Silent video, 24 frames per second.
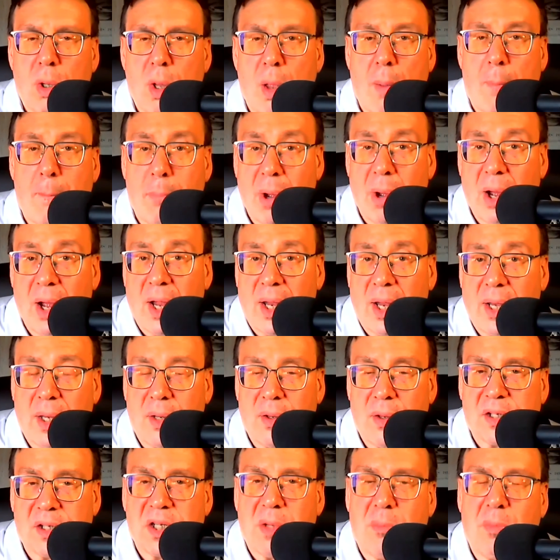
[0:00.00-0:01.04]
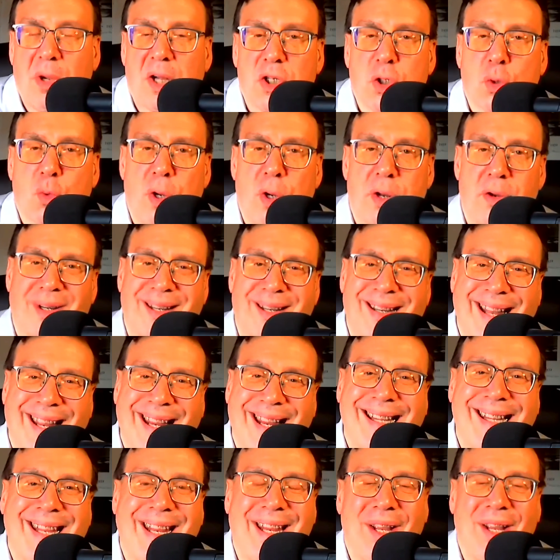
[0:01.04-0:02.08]
But there's a much greater
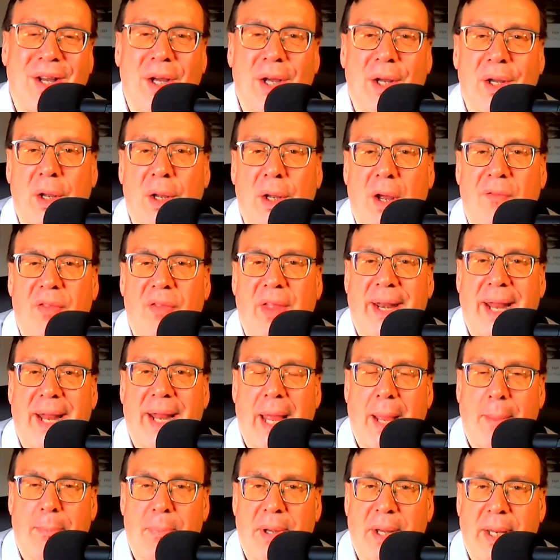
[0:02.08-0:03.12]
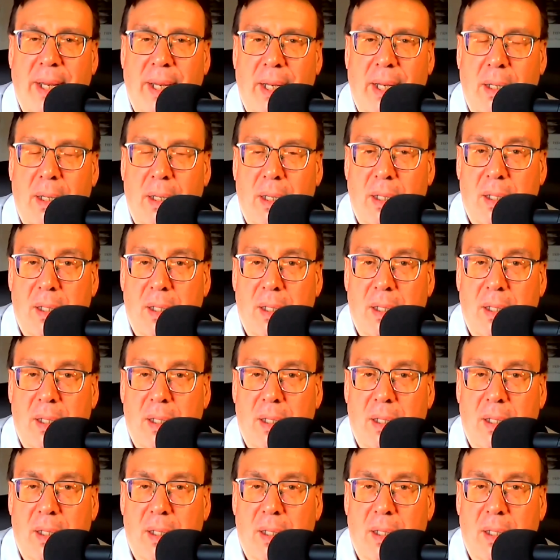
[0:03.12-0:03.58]
likelihood of that happening